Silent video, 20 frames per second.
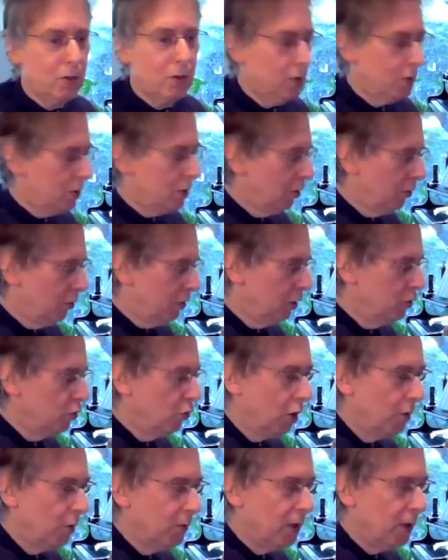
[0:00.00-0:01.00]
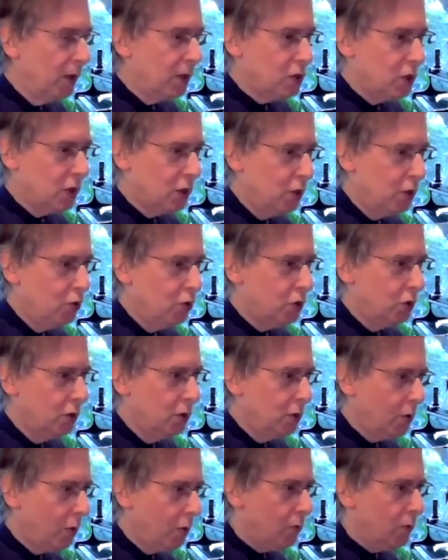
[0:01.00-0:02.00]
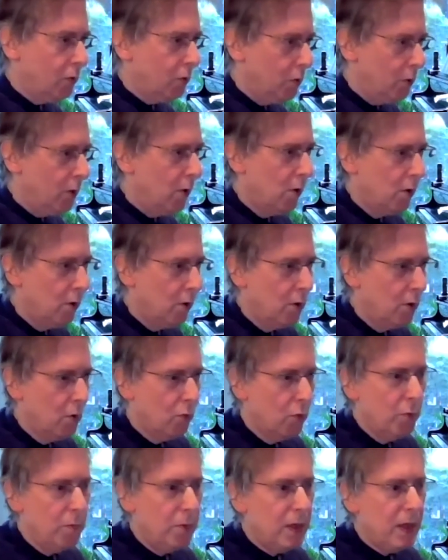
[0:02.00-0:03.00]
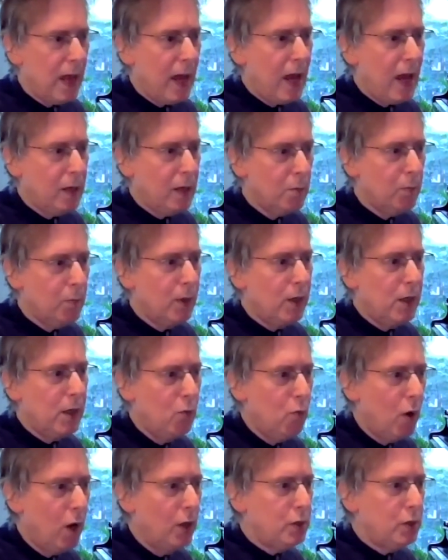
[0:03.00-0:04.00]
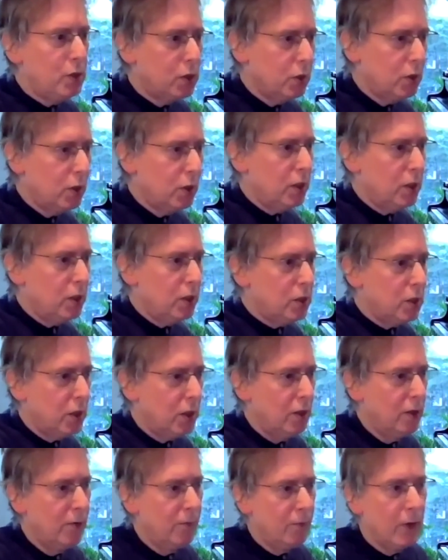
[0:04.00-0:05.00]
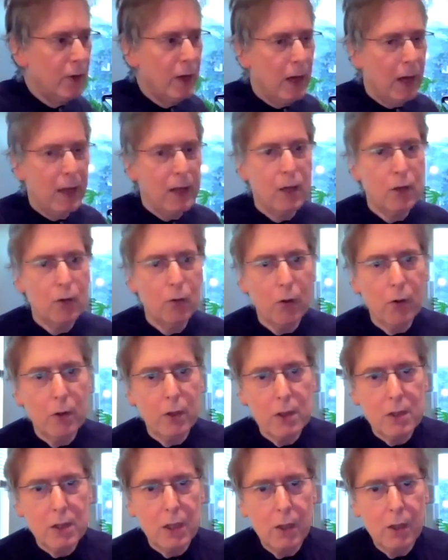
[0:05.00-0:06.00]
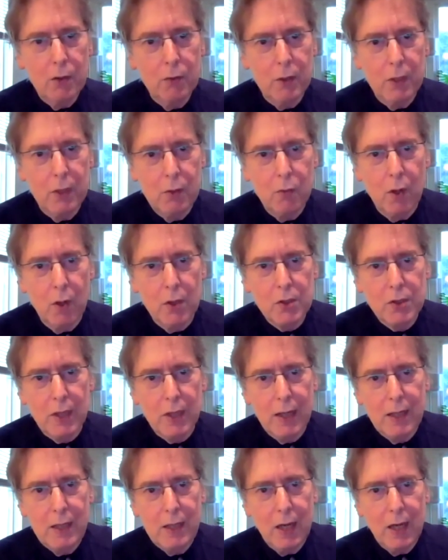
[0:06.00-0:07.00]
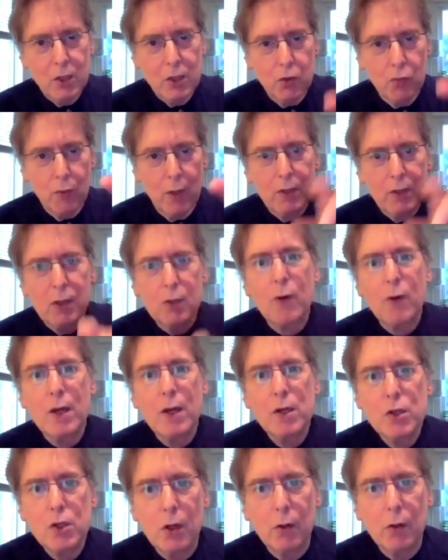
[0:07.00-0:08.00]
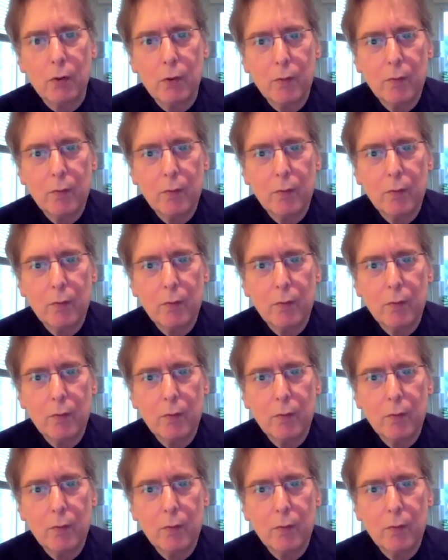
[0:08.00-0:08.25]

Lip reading: So the normal execution would be that, but he wants this. And in order to tell you that he wants that, he has to write the grace note.